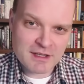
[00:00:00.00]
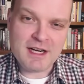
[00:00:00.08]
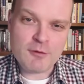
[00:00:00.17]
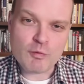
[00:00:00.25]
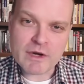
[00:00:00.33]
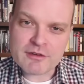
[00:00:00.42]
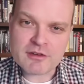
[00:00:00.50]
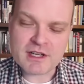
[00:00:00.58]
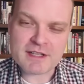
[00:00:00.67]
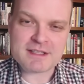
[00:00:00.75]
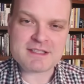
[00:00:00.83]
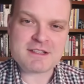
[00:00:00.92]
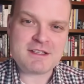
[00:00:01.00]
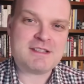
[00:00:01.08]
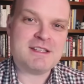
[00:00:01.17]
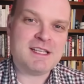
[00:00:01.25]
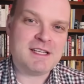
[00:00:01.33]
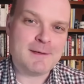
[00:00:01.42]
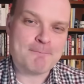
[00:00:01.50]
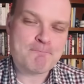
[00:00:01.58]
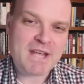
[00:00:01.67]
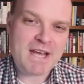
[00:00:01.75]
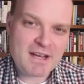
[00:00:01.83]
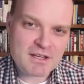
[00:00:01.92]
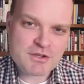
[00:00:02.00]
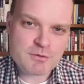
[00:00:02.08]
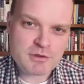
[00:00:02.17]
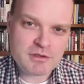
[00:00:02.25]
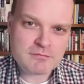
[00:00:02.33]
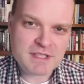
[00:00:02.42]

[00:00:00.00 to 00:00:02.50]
Whether or not this is the actual